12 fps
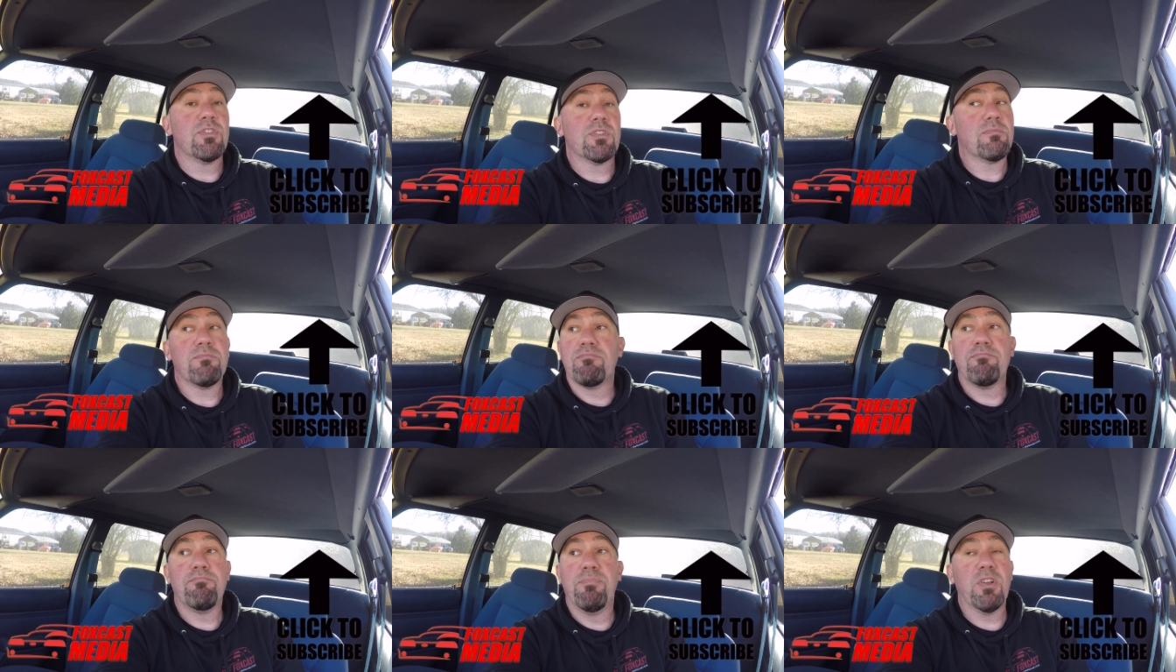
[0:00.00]
Just
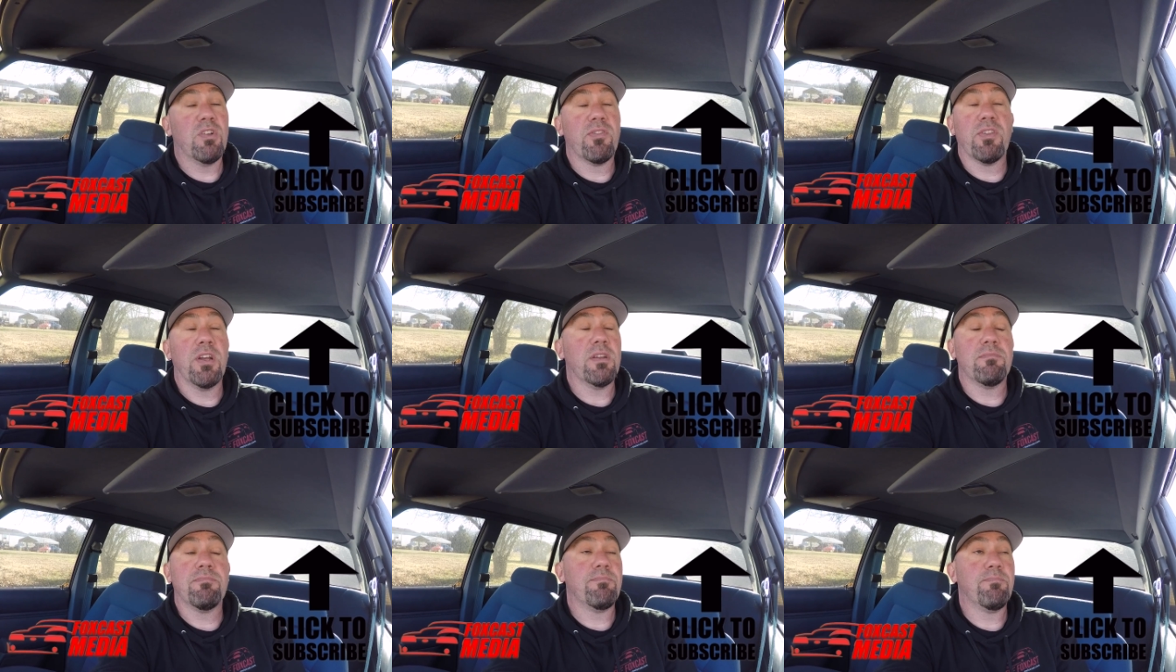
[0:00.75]
builds like
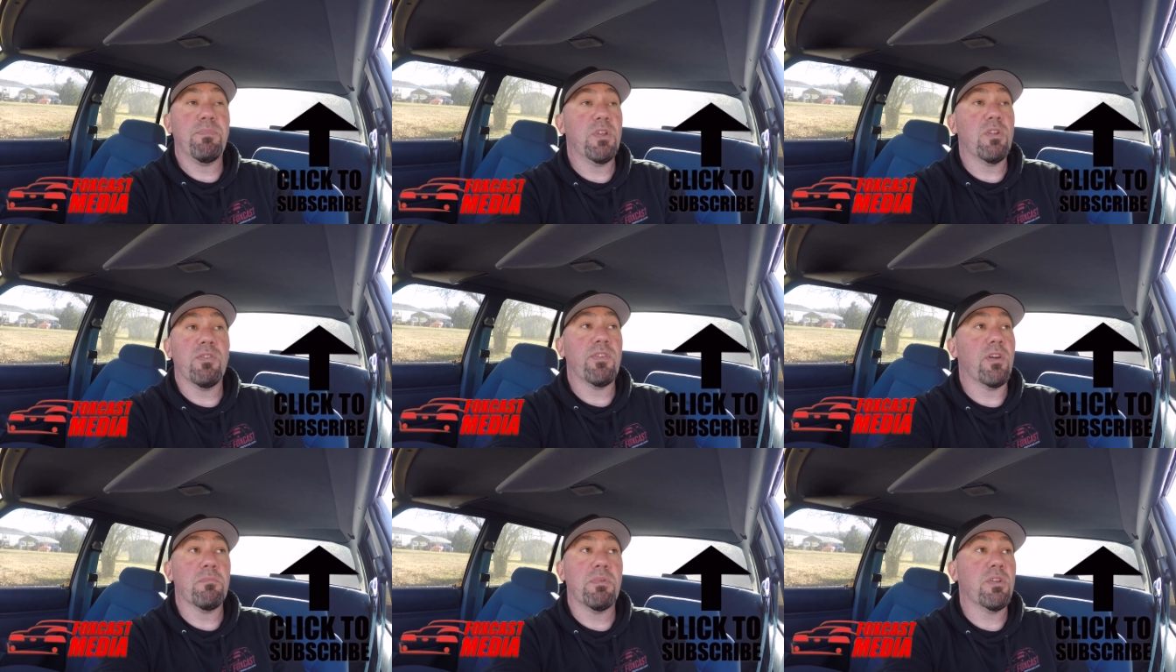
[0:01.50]
builds
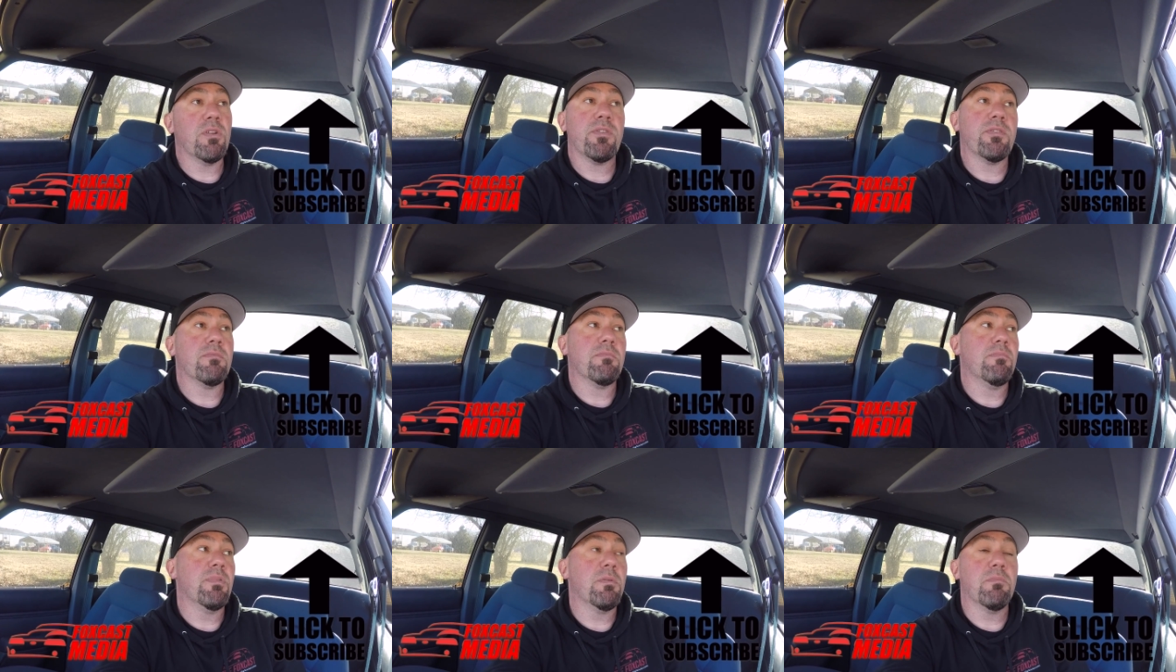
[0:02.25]
on builds
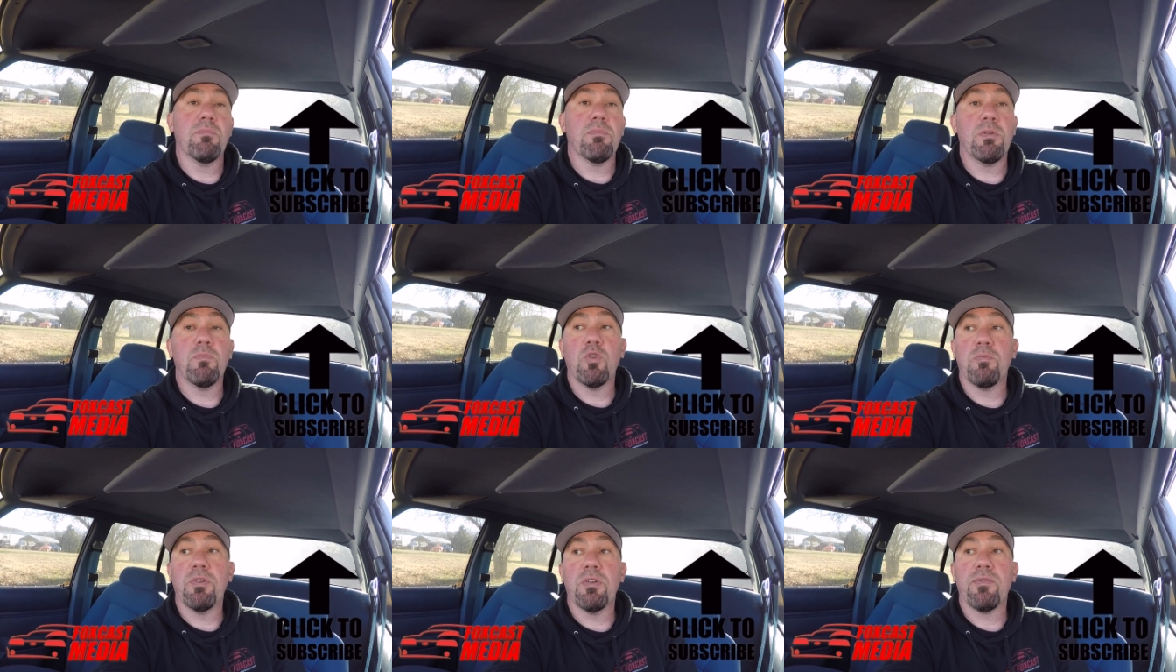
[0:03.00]
and
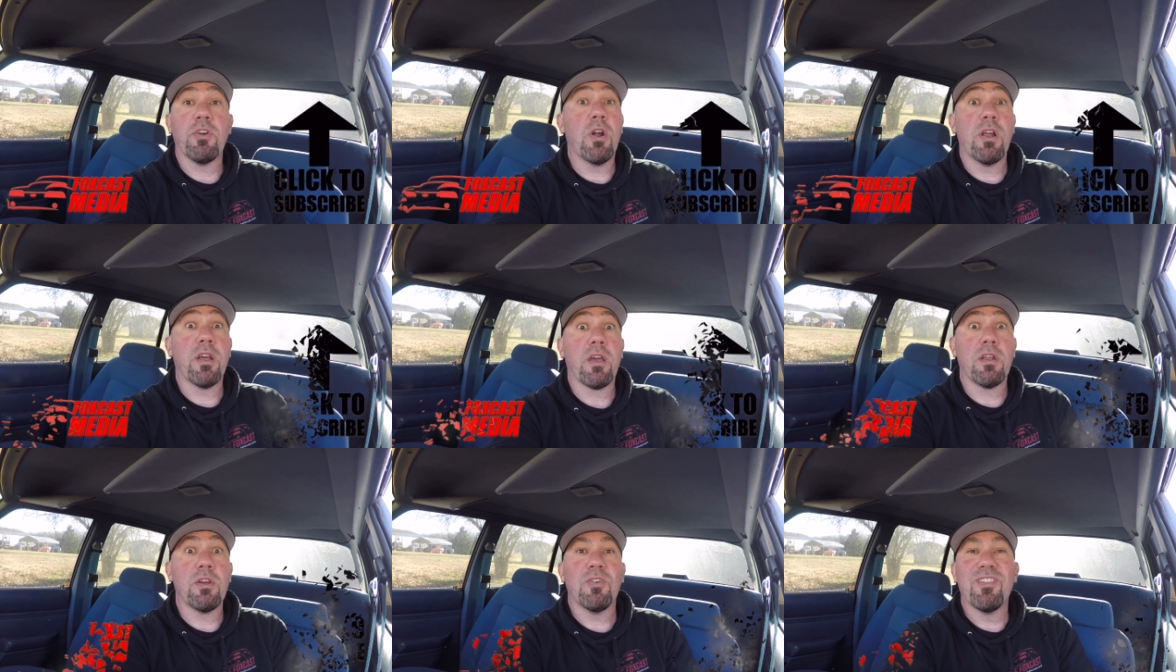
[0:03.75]
more builds. All right, I
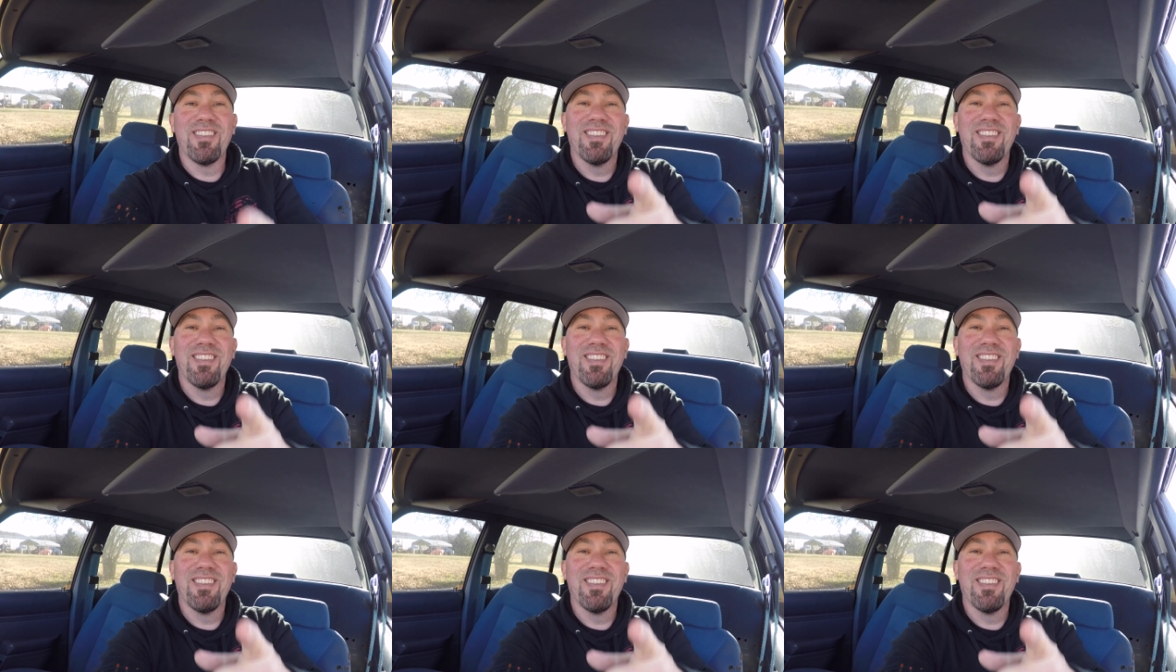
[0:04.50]
gotta go.